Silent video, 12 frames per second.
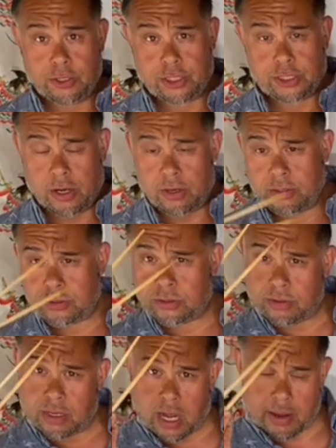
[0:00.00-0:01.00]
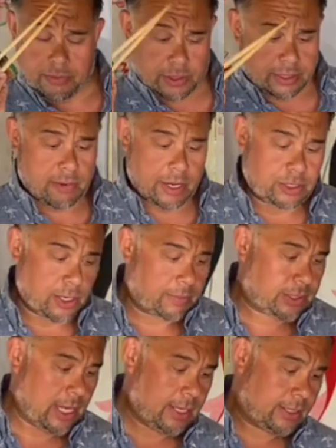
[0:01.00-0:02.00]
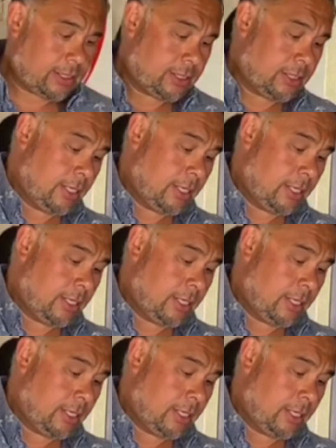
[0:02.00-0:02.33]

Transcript: your tongs. I'm using my chopsticks.